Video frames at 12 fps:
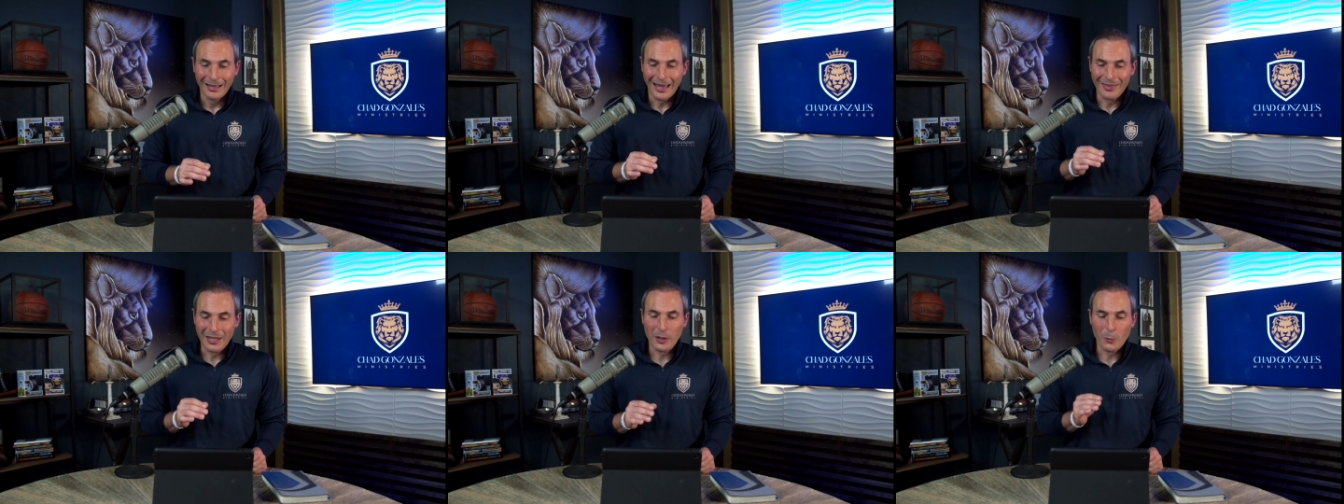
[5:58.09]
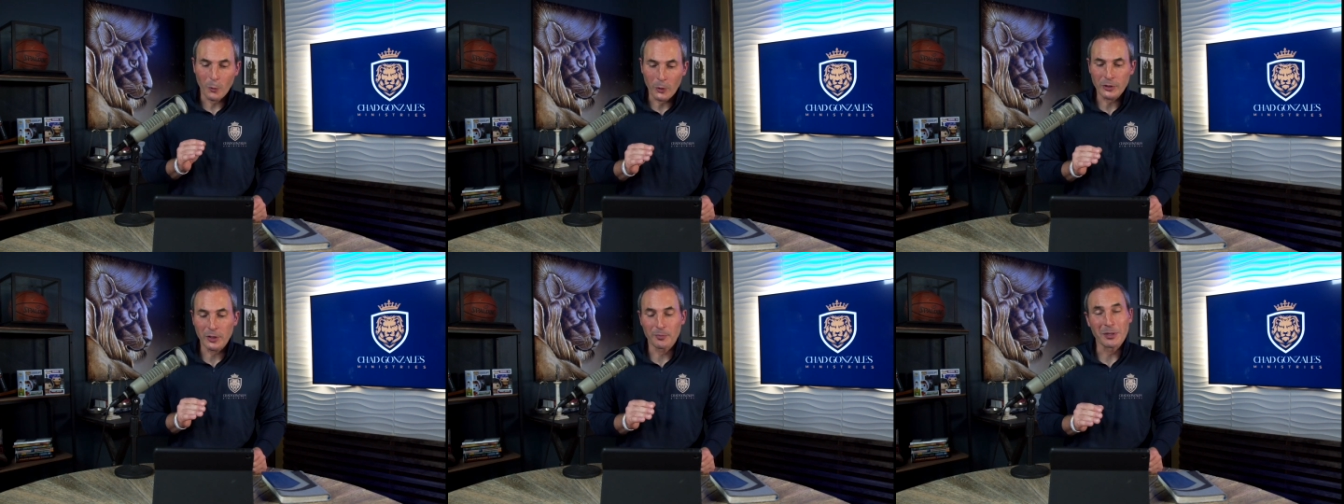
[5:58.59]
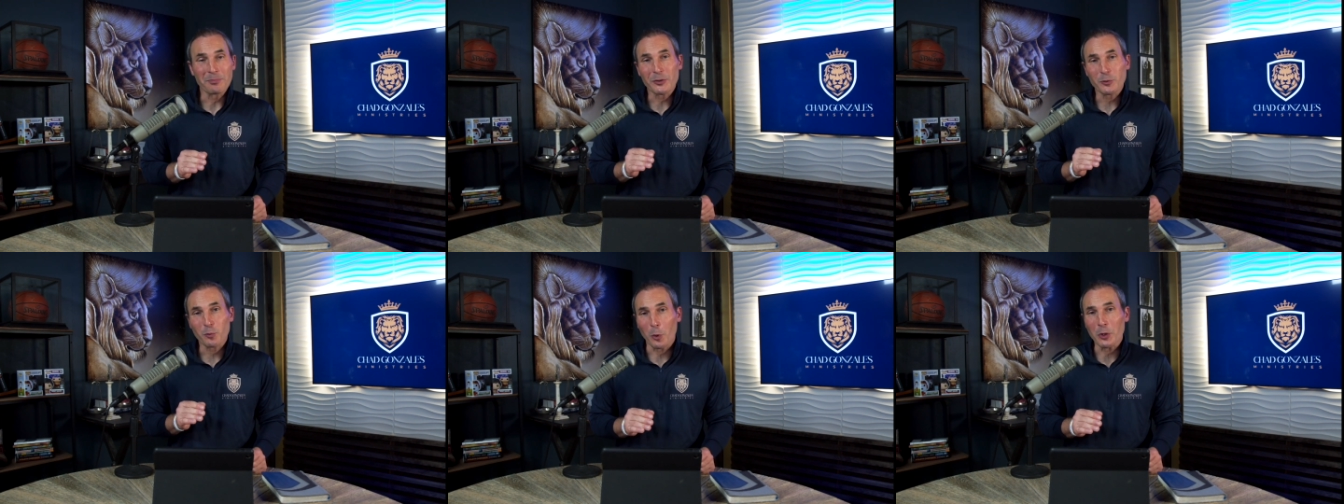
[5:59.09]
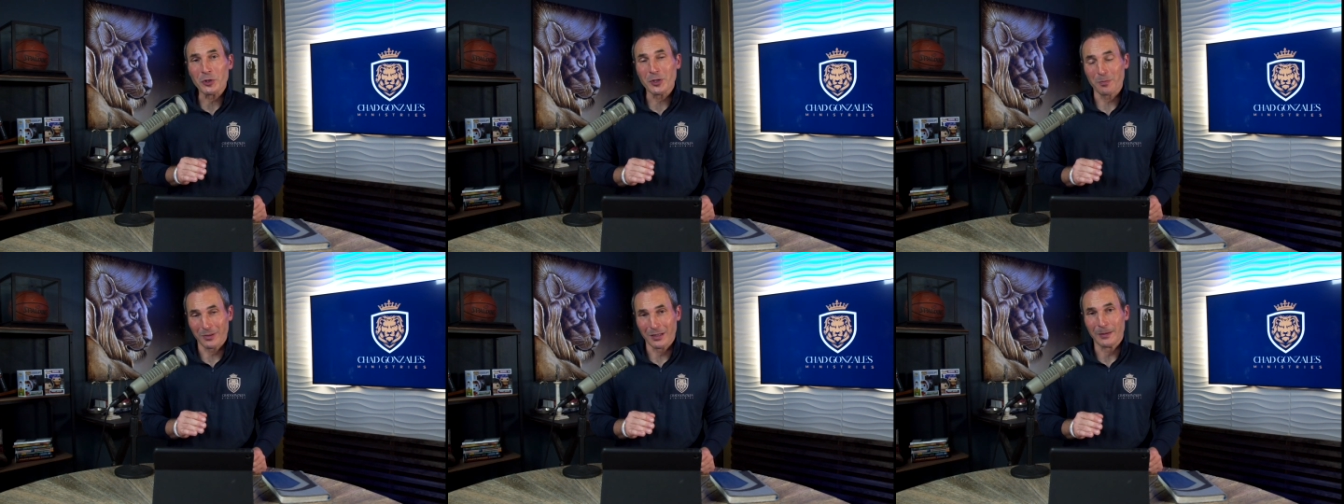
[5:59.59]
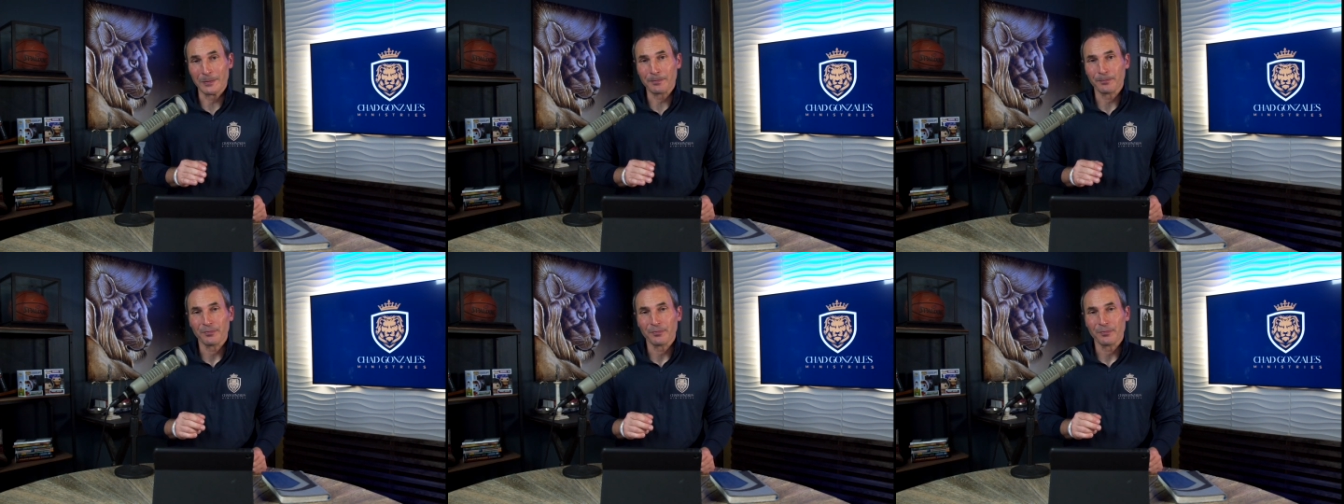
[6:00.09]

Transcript: and they that worship him must worship him